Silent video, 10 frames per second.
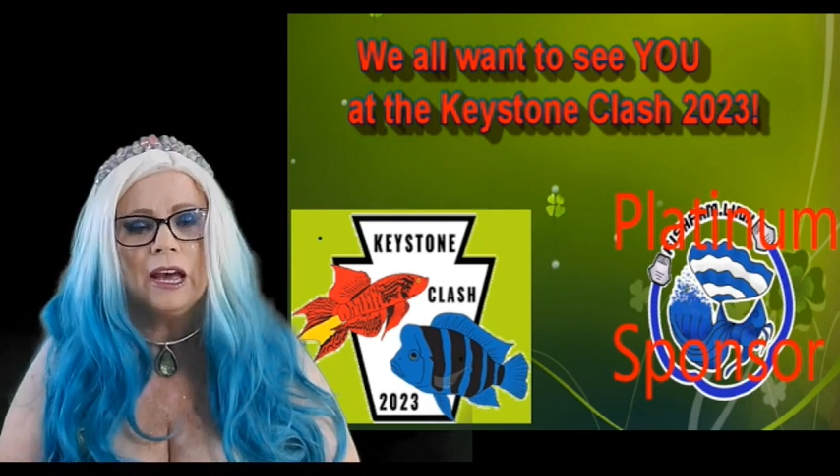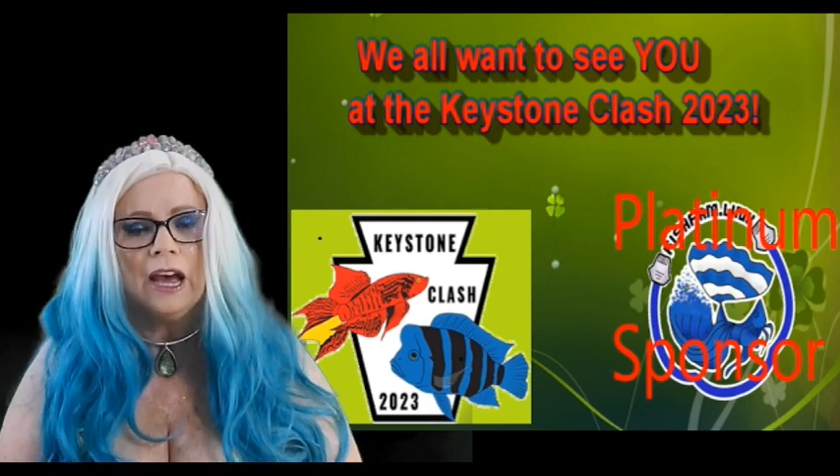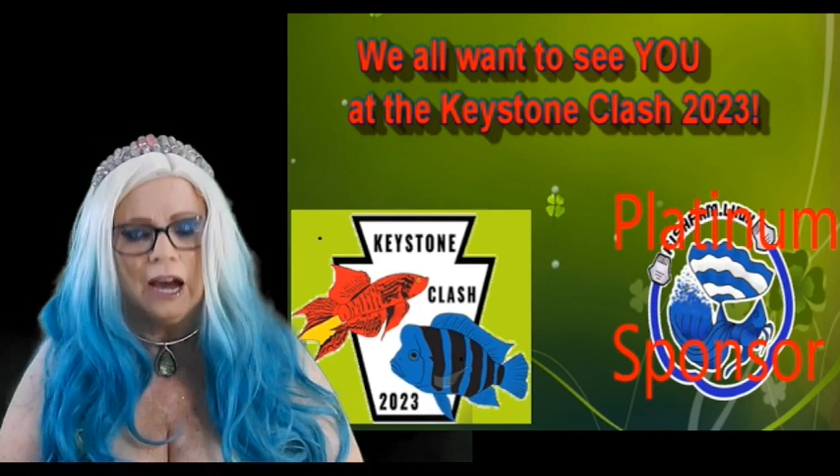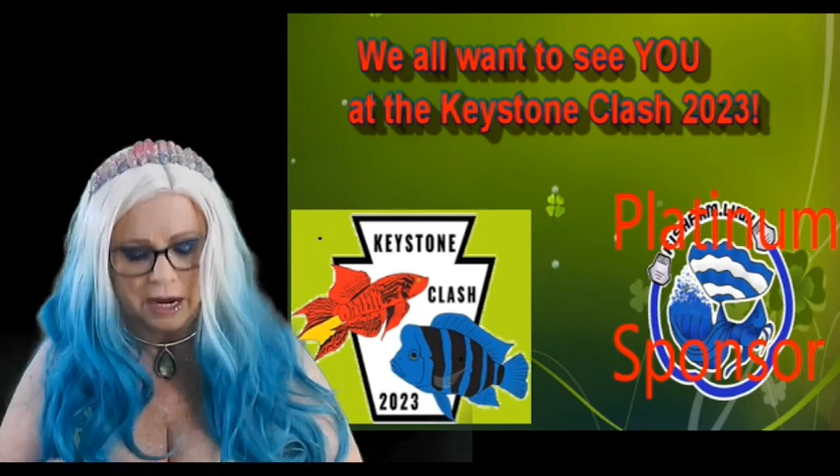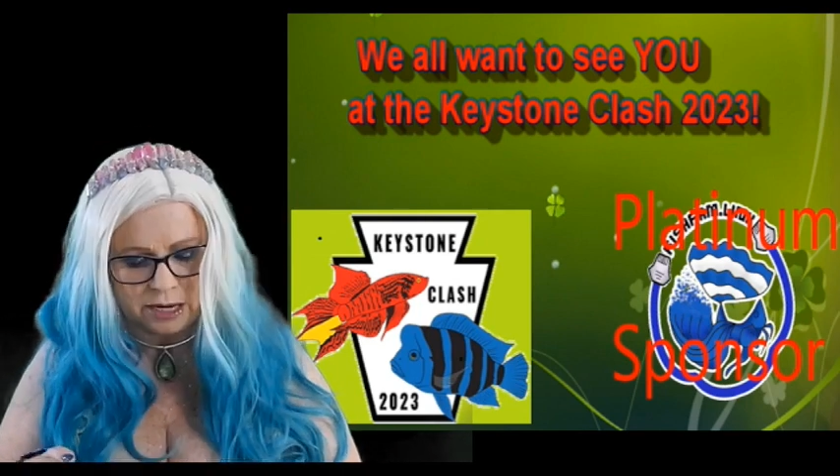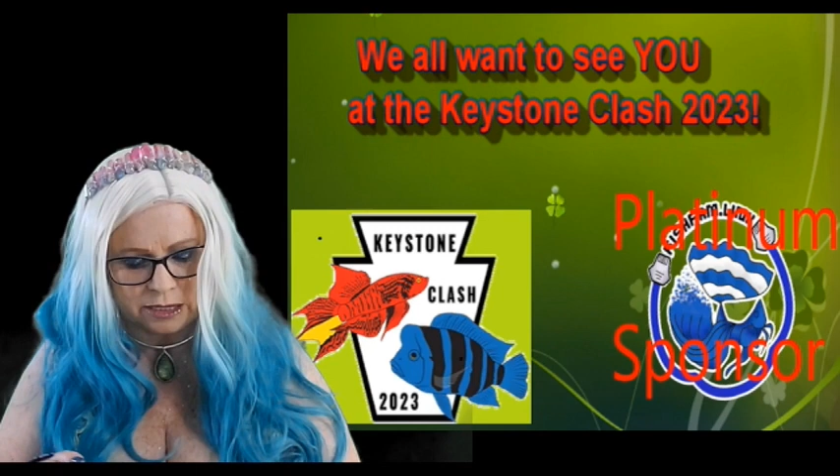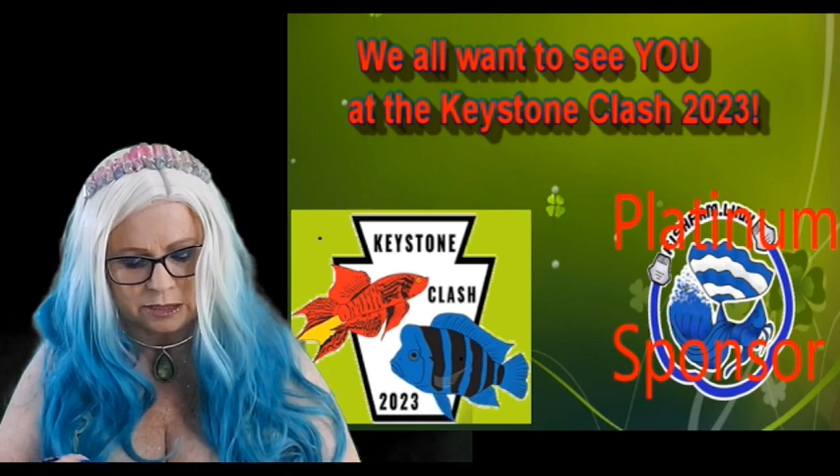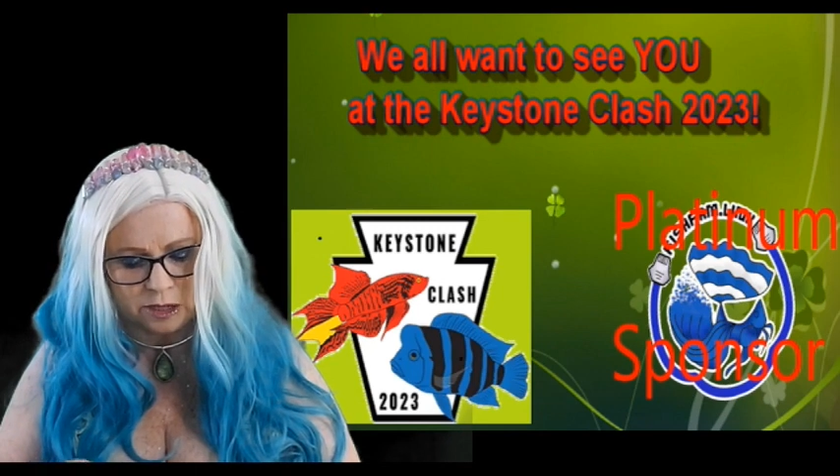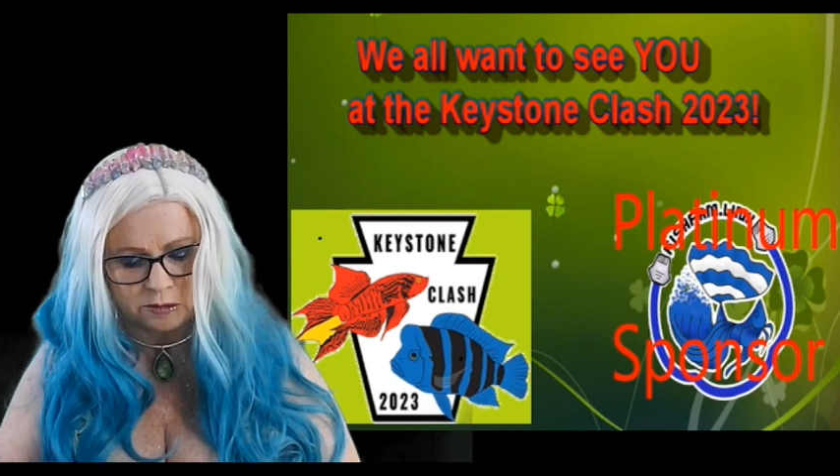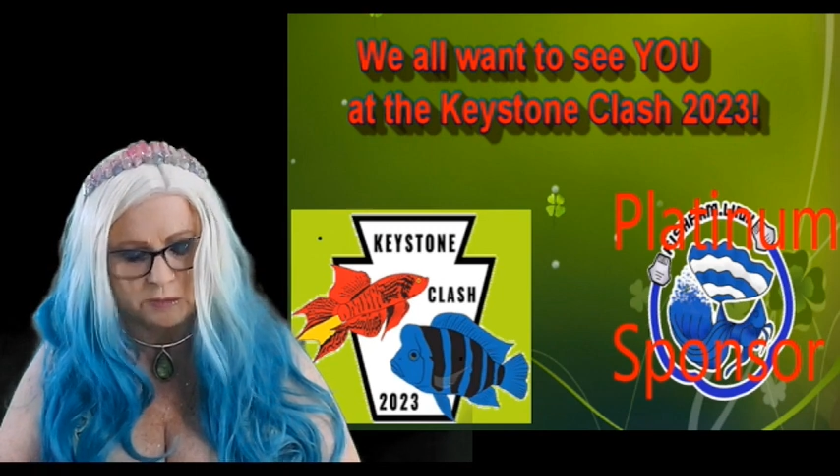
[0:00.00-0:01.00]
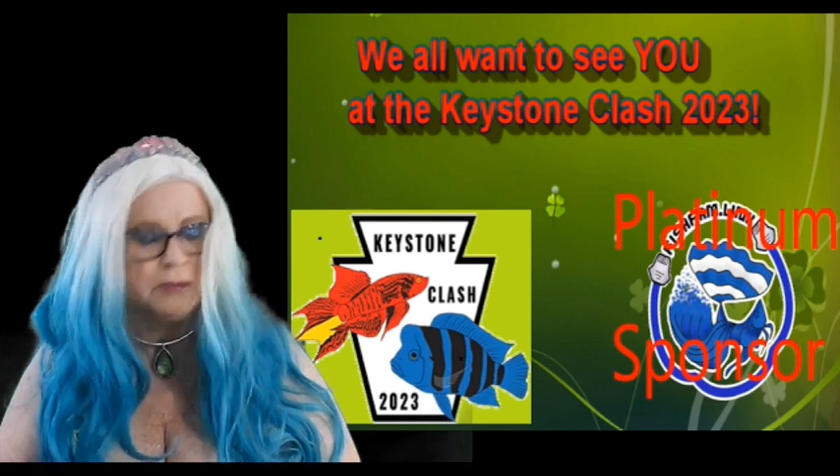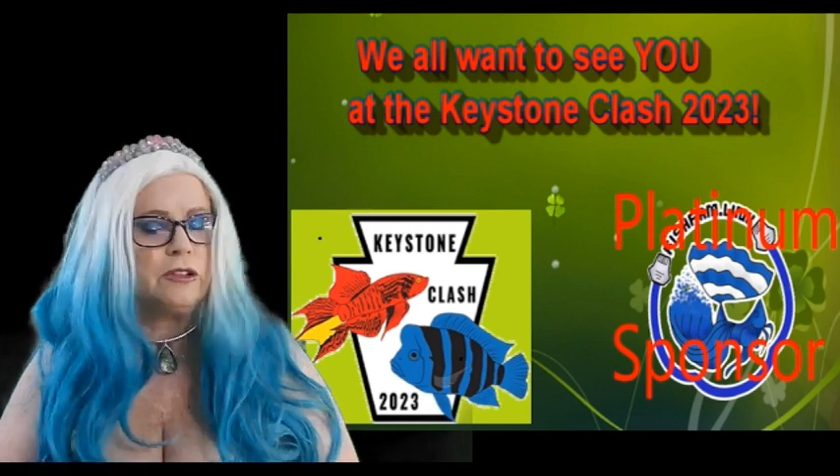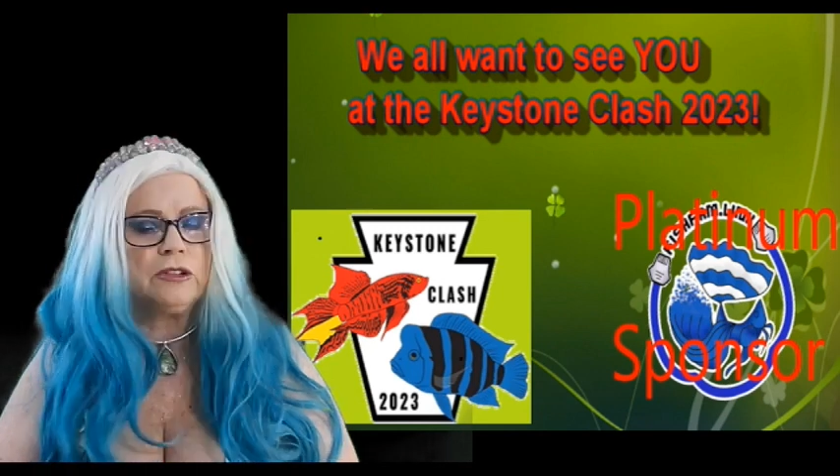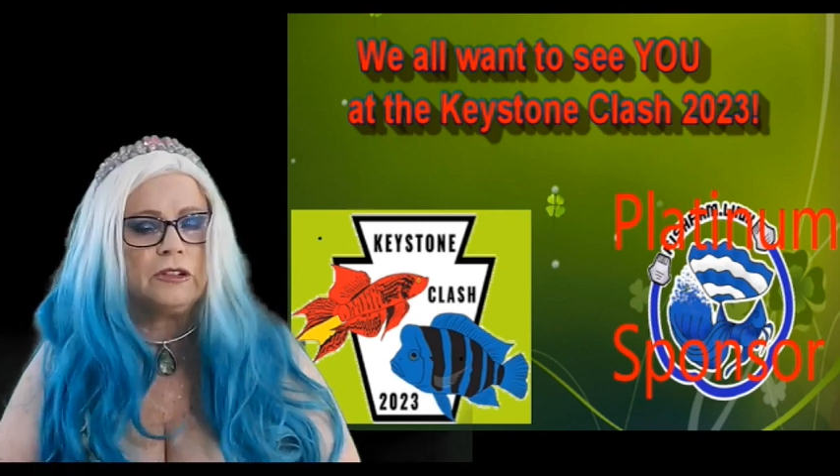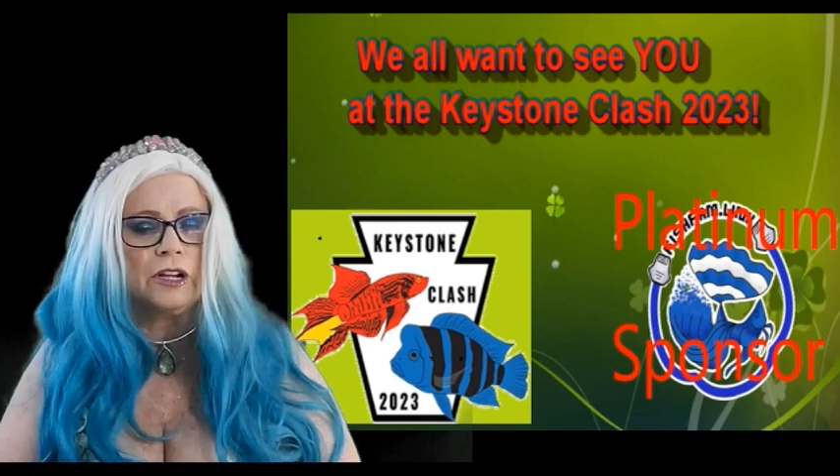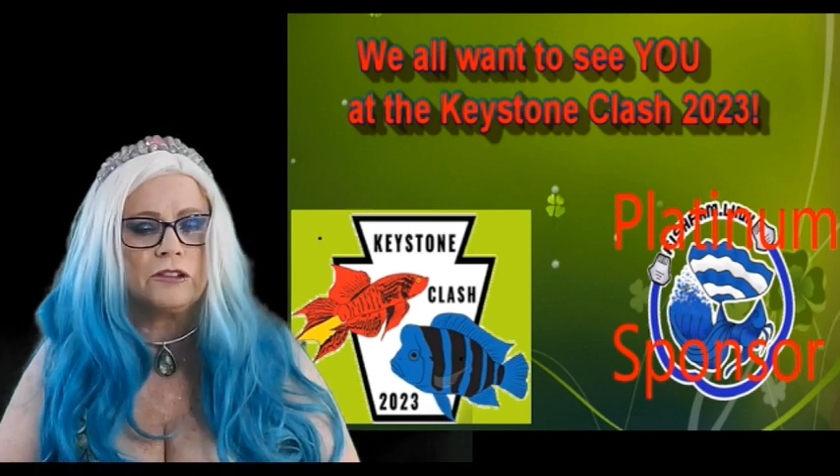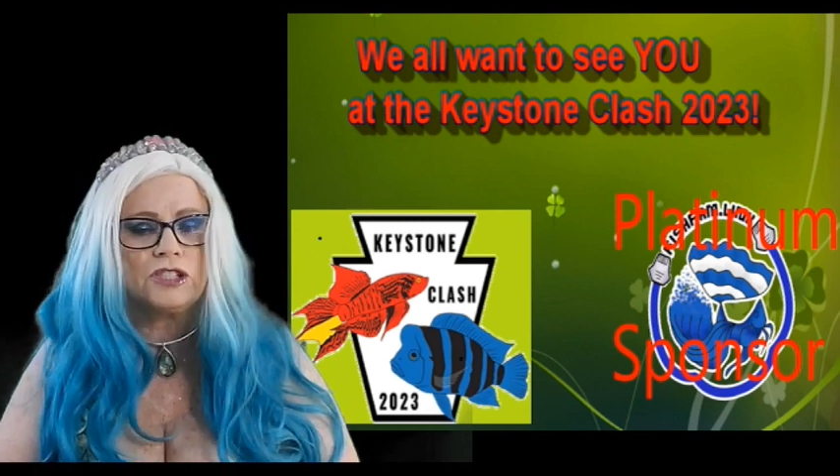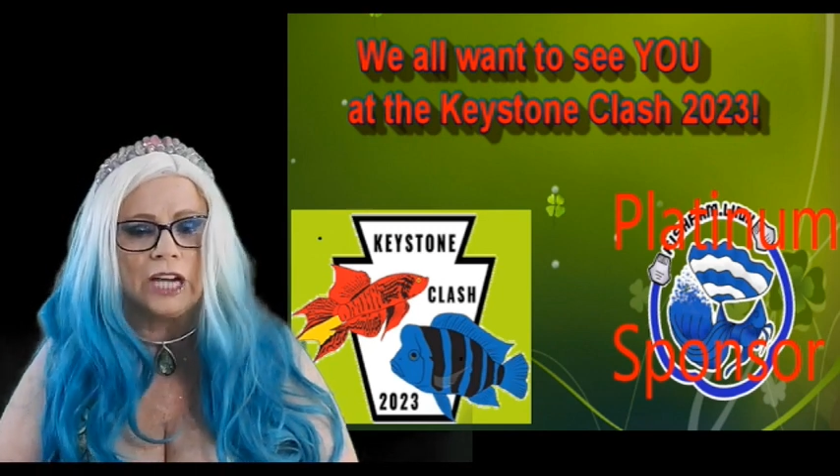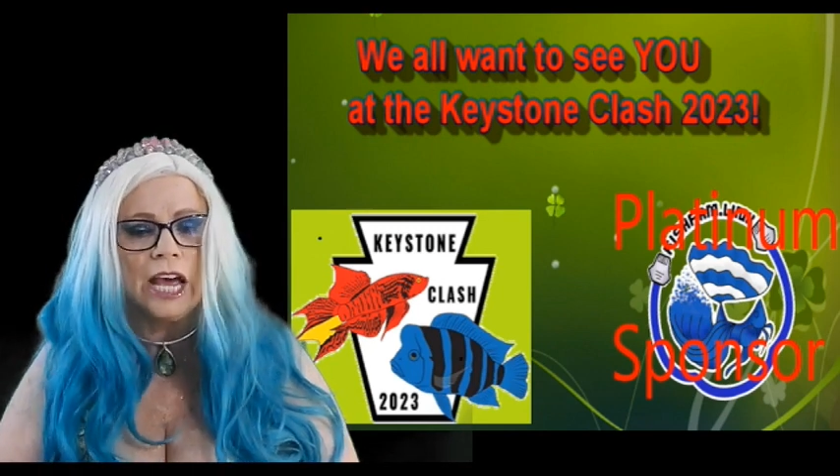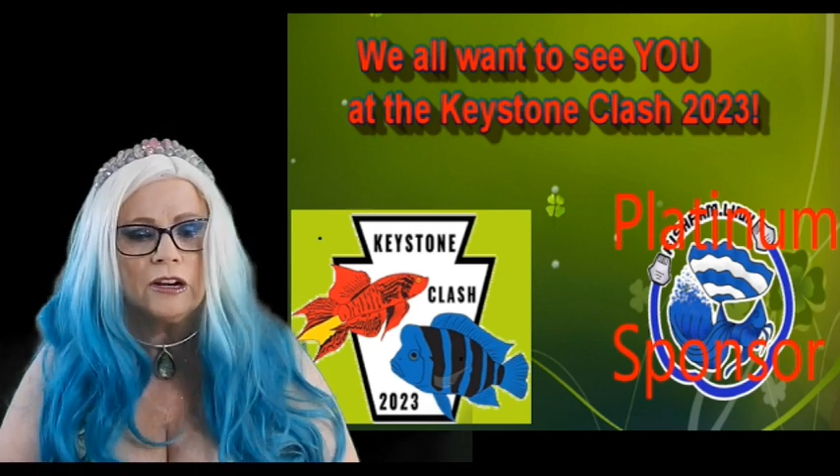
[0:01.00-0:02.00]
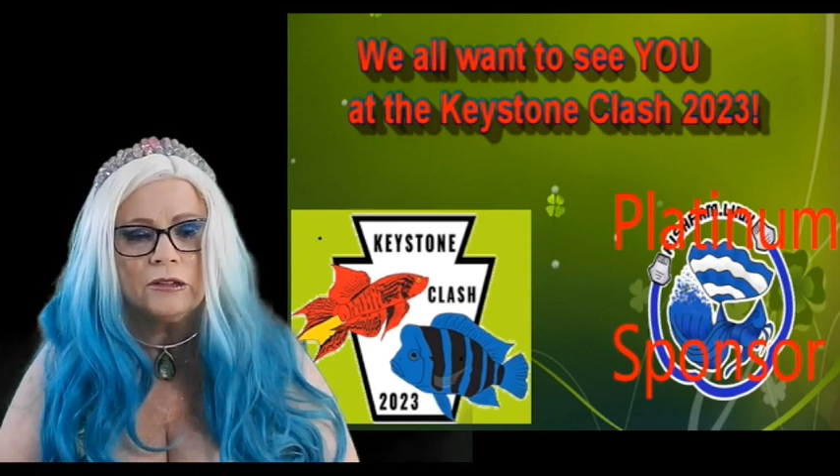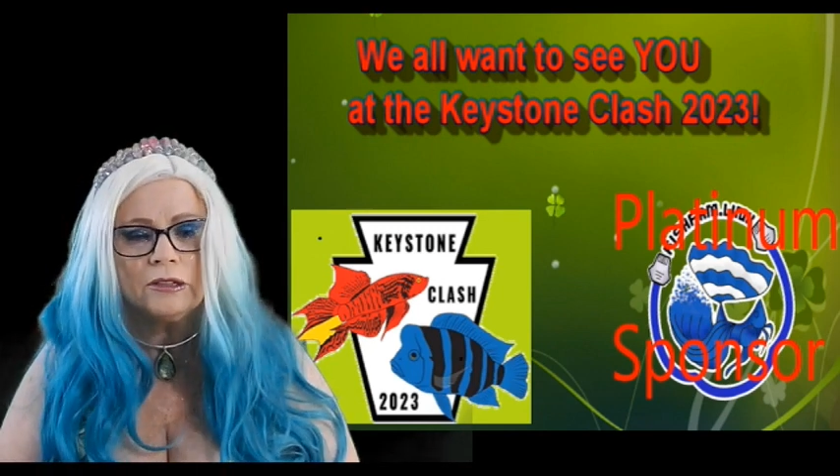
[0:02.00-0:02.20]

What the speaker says: their channels,